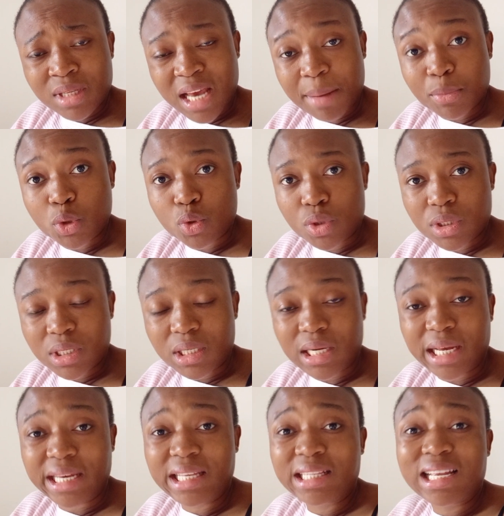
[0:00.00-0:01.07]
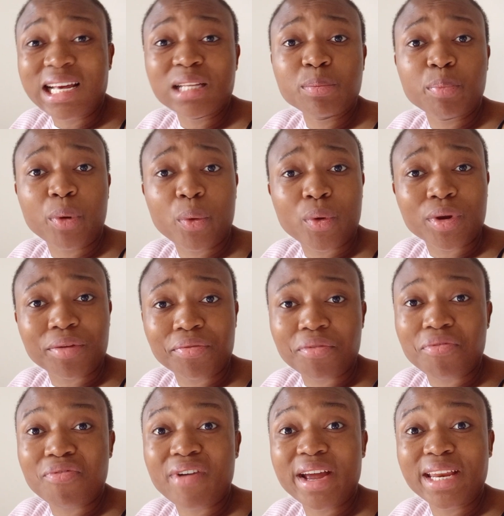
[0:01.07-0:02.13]
time to stay. Now, in that period, if
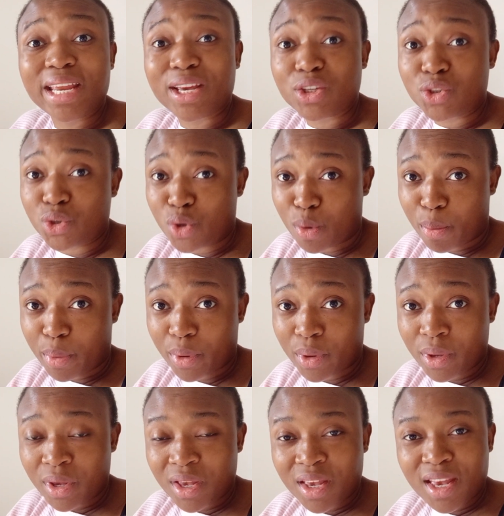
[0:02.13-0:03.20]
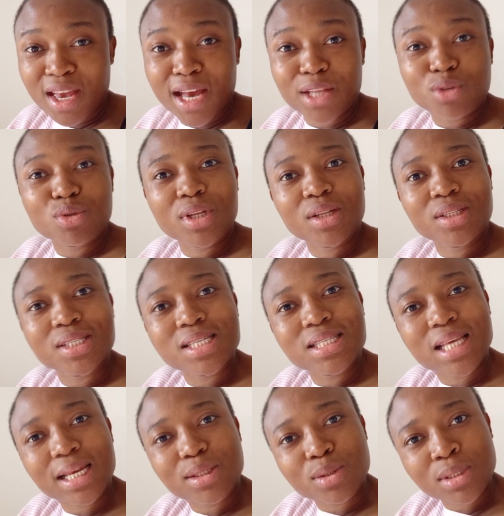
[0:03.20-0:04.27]
you find a job and you not
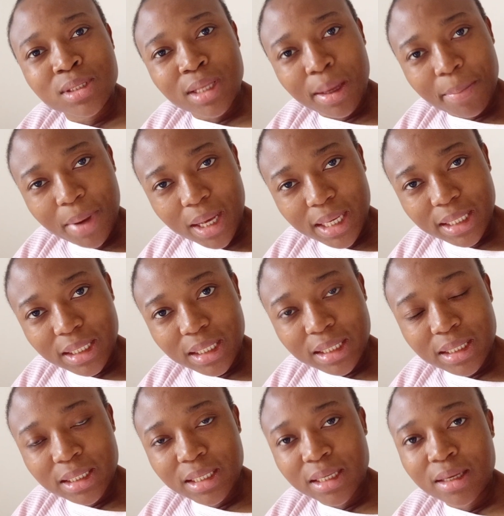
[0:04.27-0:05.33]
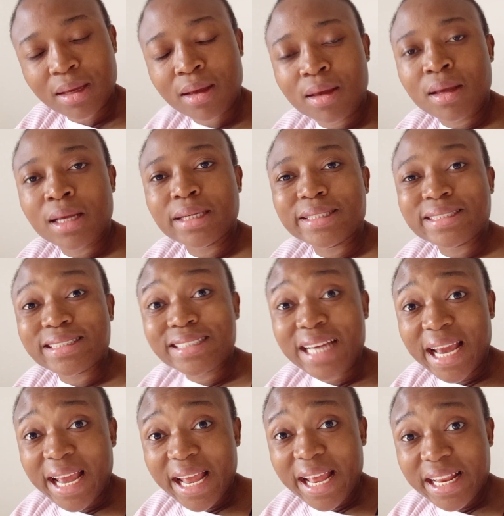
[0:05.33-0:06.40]
decide to stay back in Italy,
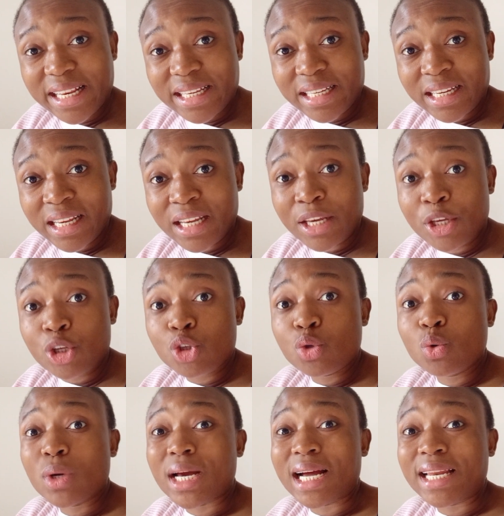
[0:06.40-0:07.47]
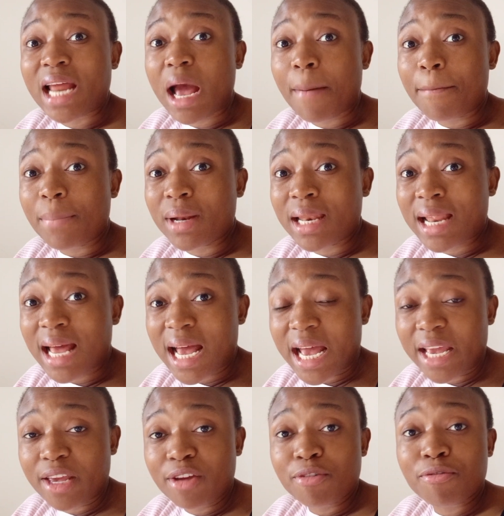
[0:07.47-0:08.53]
then you can
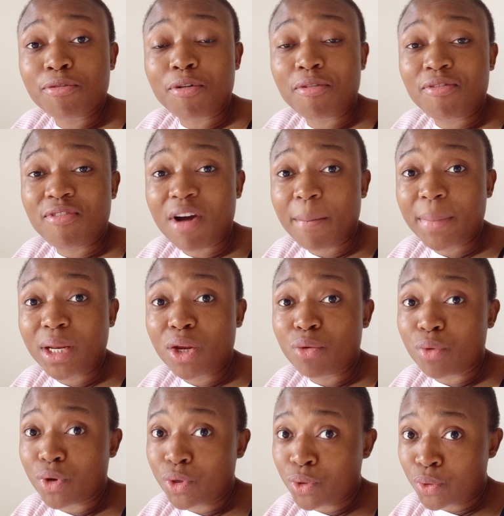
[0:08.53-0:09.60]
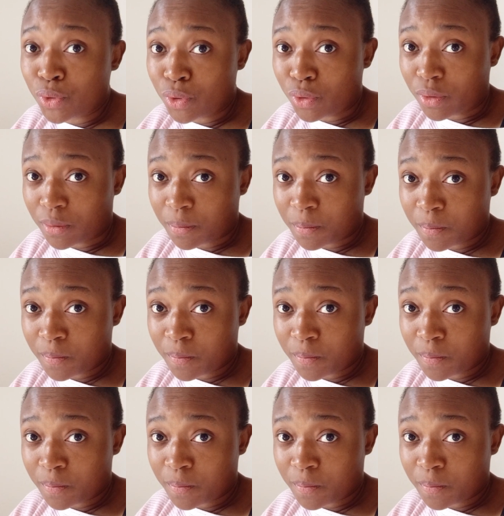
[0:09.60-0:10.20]
apply for family reunion.